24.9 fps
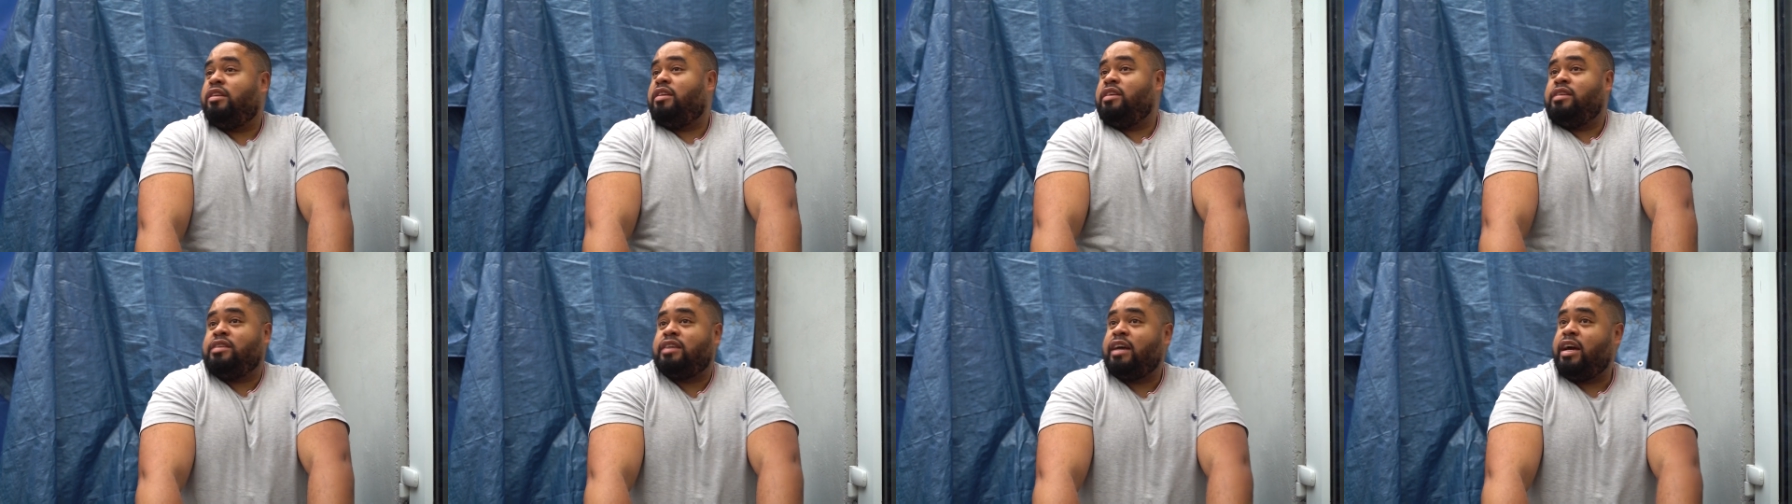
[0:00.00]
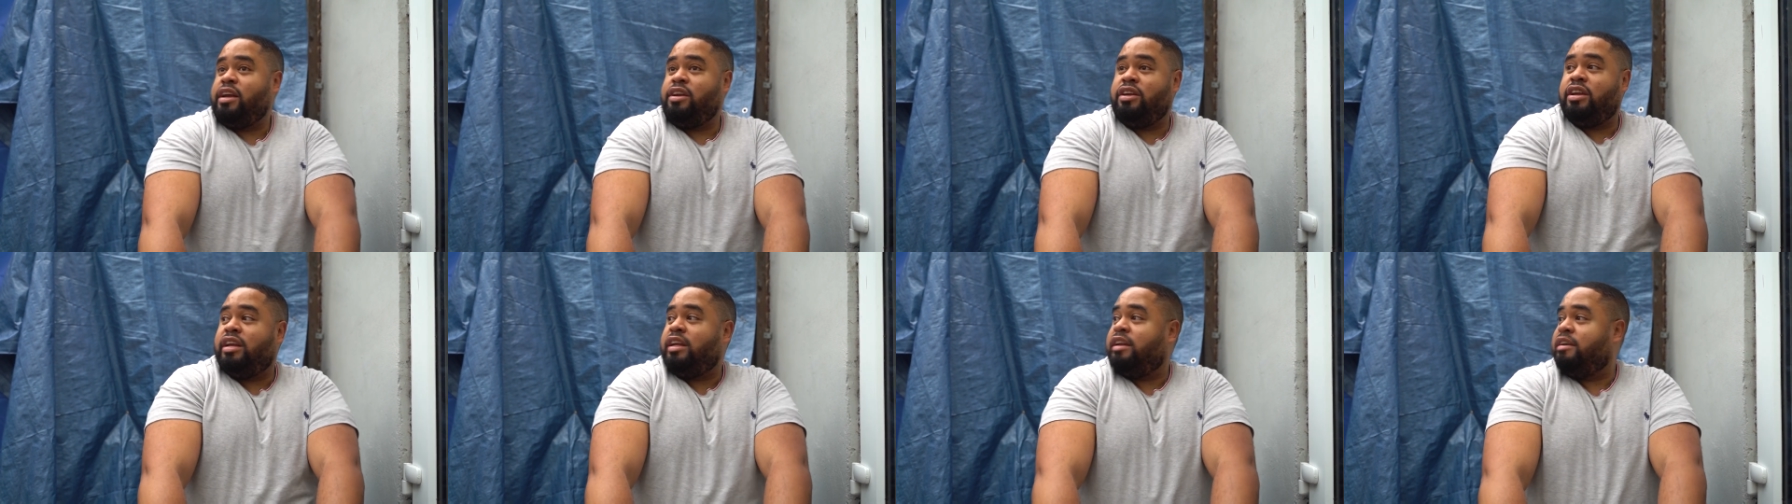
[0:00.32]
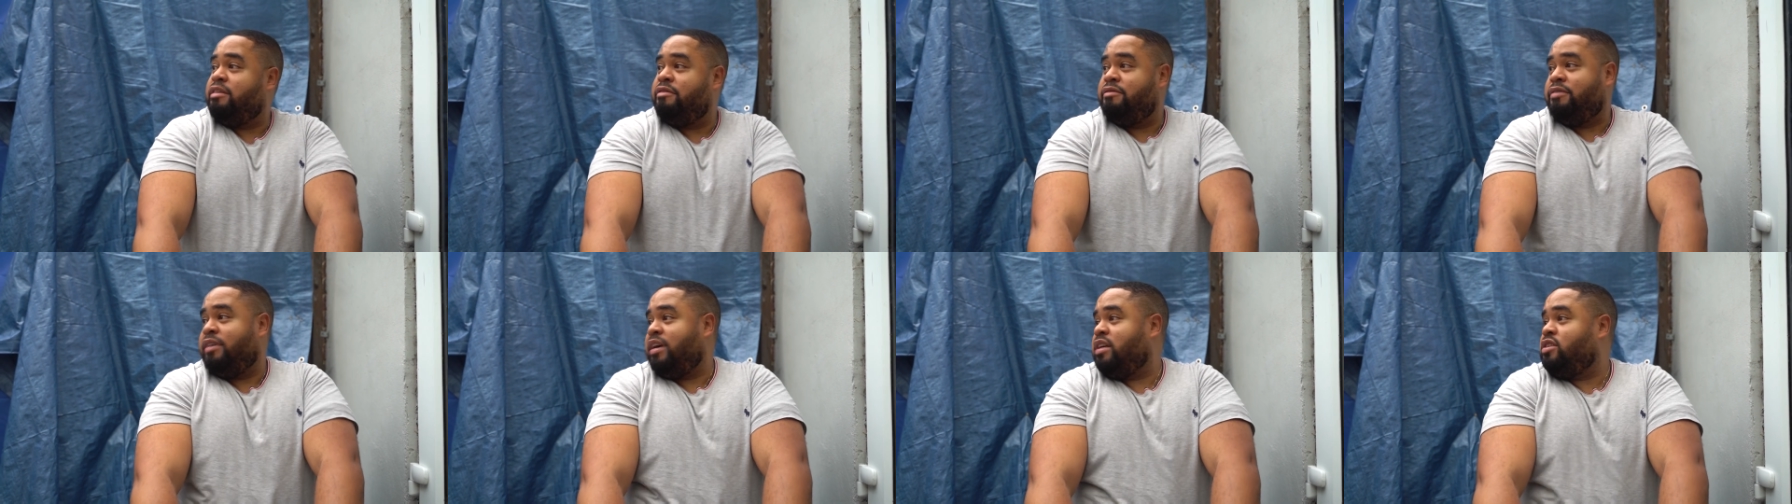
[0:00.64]
decide you
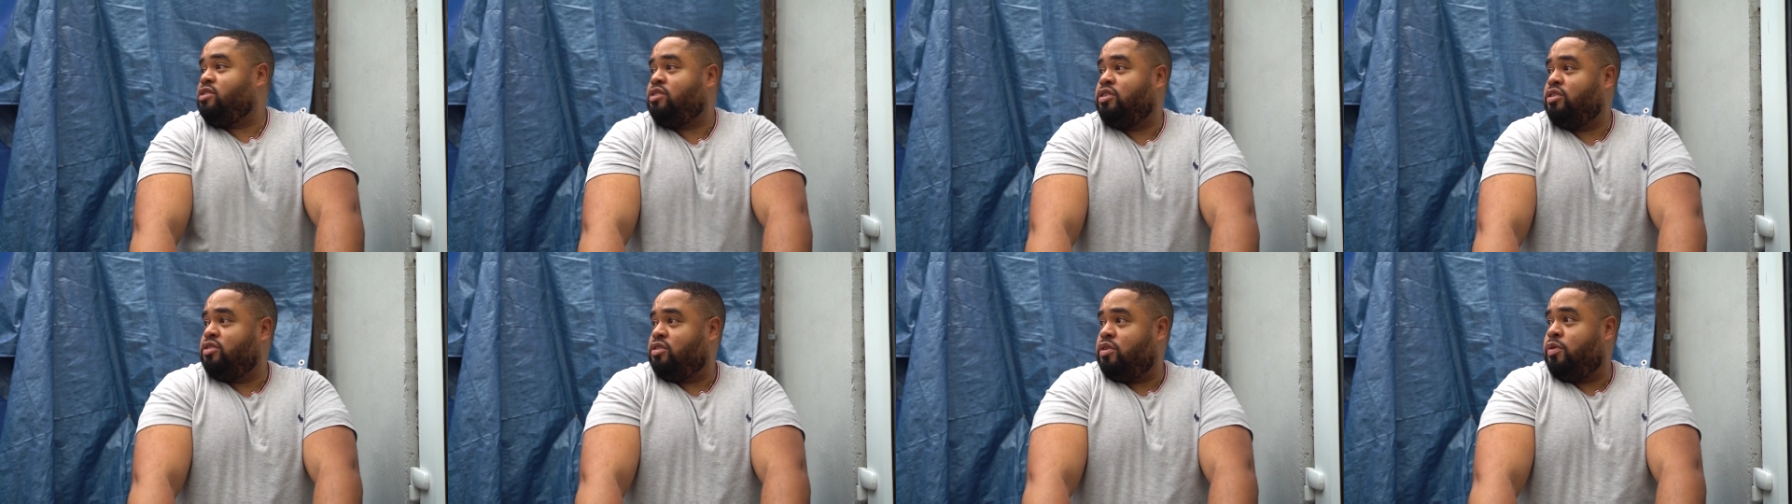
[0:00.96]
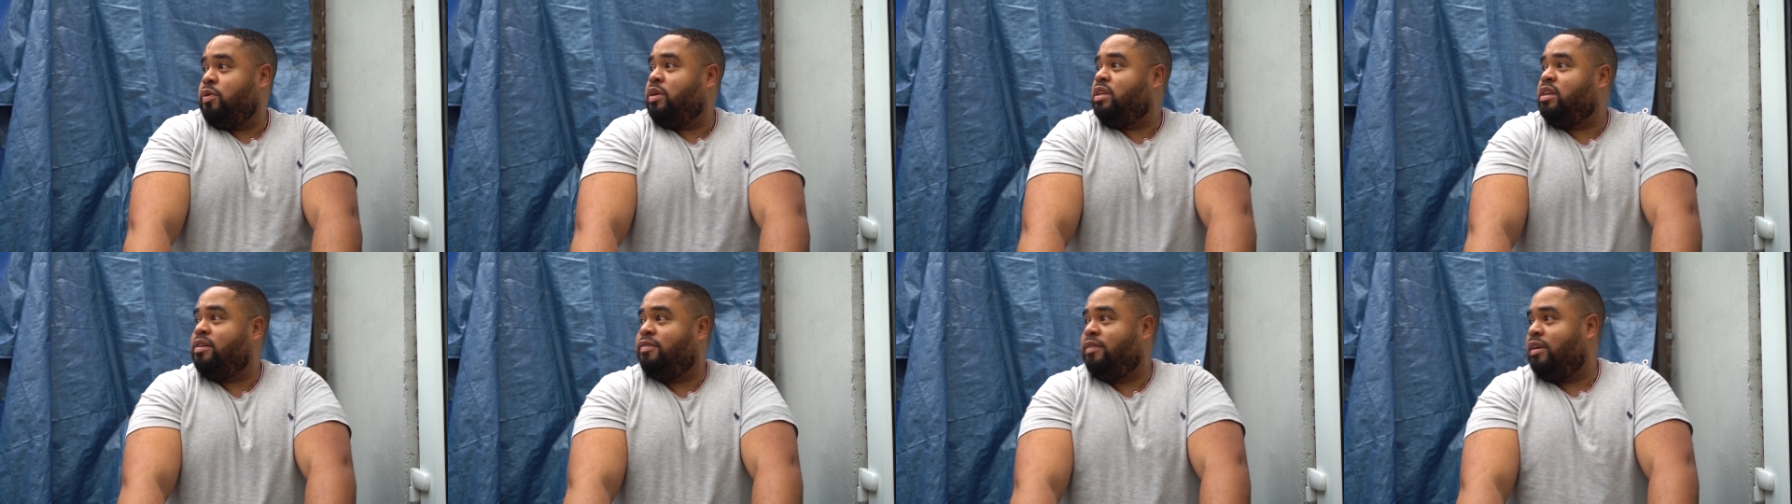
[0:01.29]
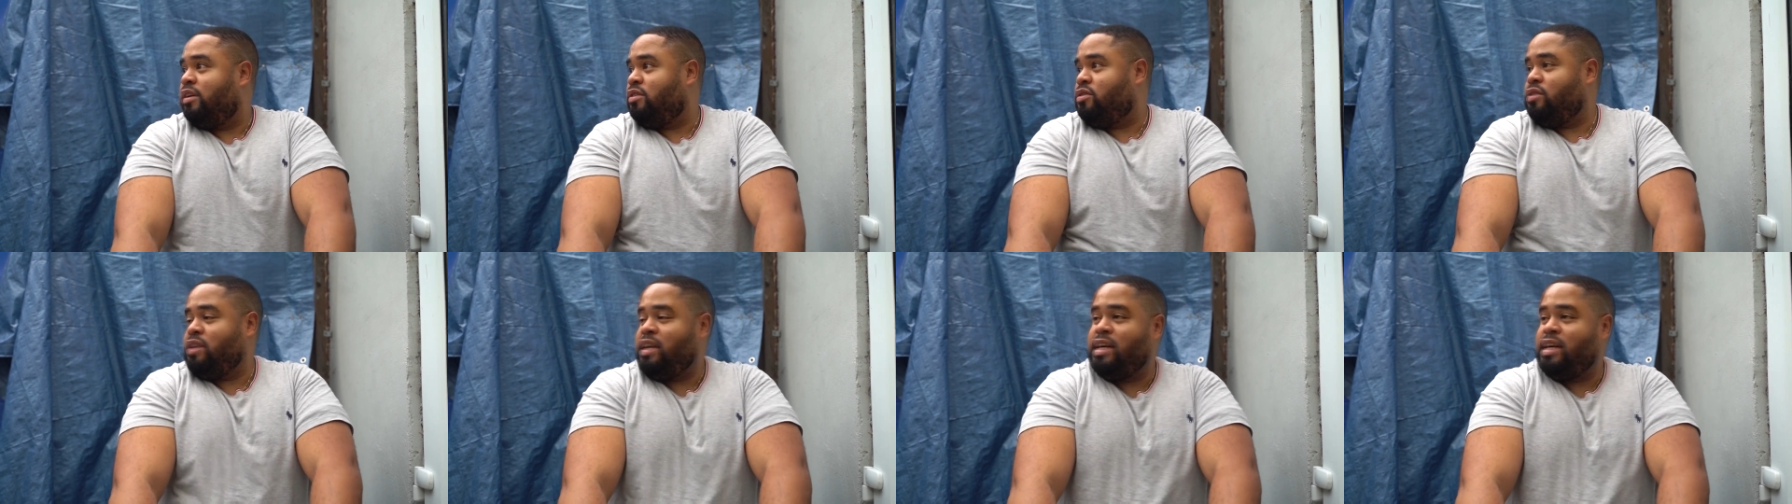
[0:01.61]
need investors or whatever yeah.